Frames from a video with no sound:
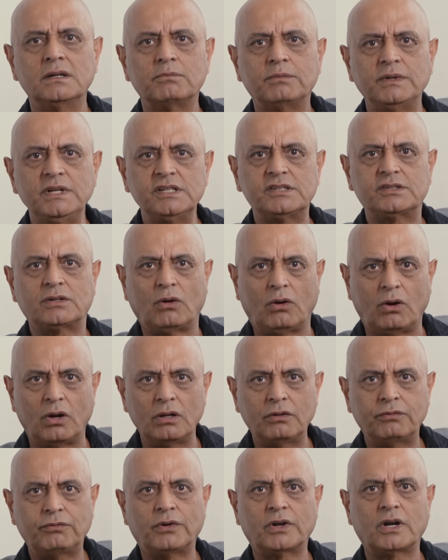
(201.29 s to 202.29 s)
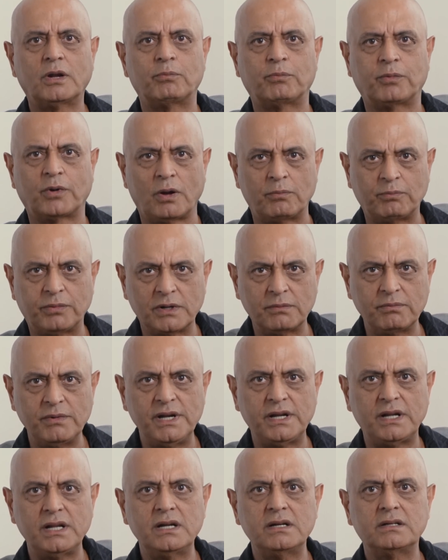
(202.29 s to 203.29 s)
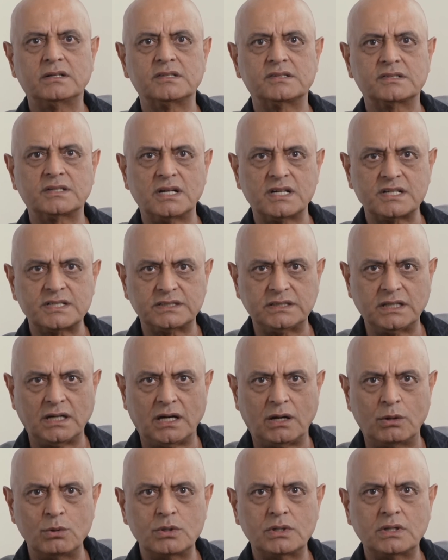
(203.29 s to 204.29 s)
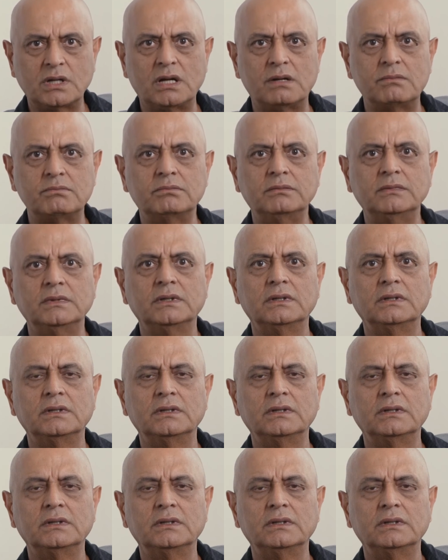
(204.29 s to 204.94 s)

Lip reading: Please call for a proper meeting, discuss the outcome,